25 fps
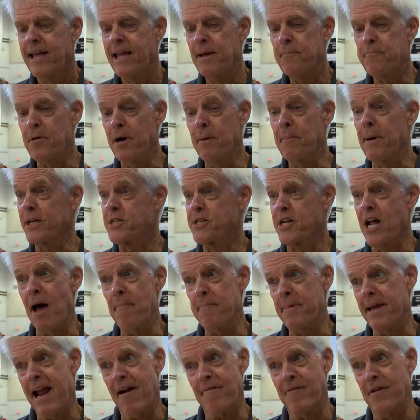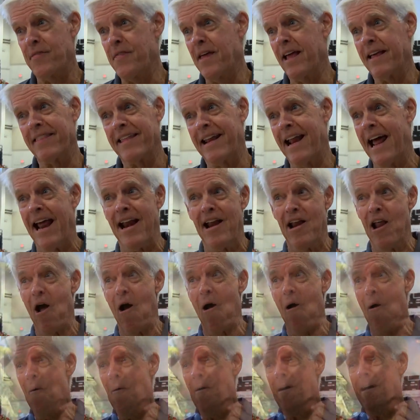He pretty much taught me everything that I
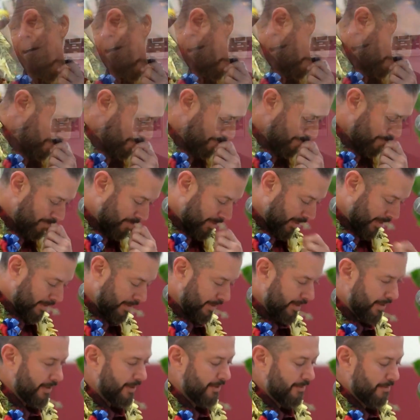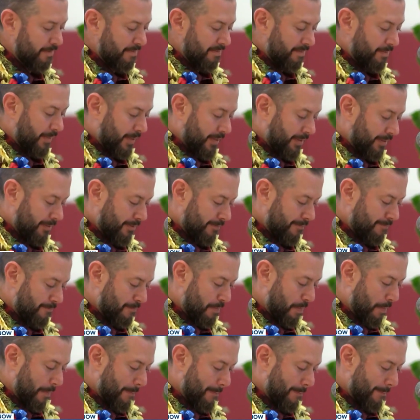know. It was an afternoon
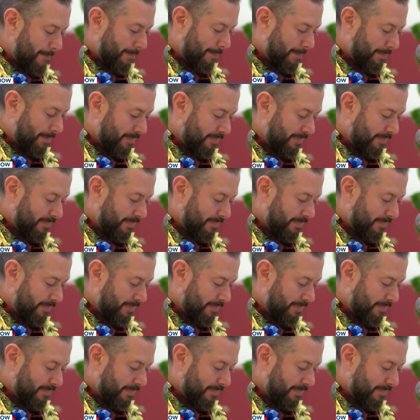filled with